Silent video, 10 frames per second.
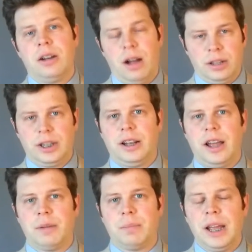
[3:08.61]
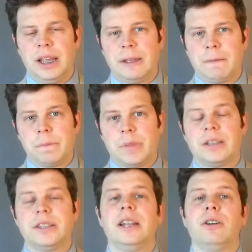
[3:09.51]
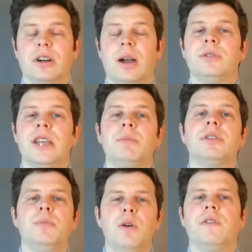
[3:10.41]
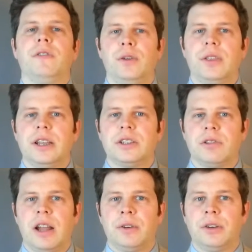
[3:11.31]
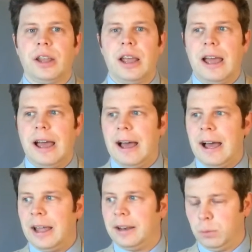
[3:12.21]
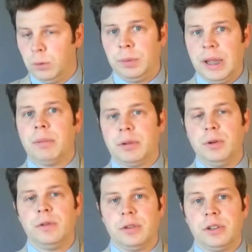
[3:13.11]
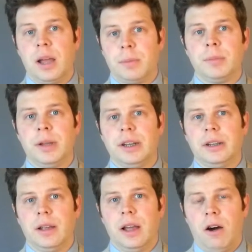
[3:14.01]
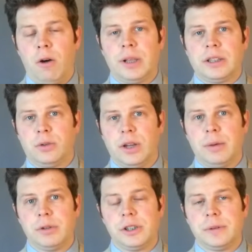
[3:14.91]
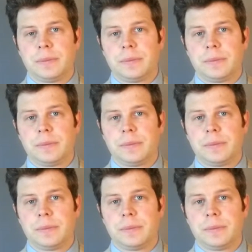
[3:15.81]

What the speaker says: Call the client back and say, look, I was able to move a few things around and we'll be able to move the time of the meeting. Hope that's okay with you.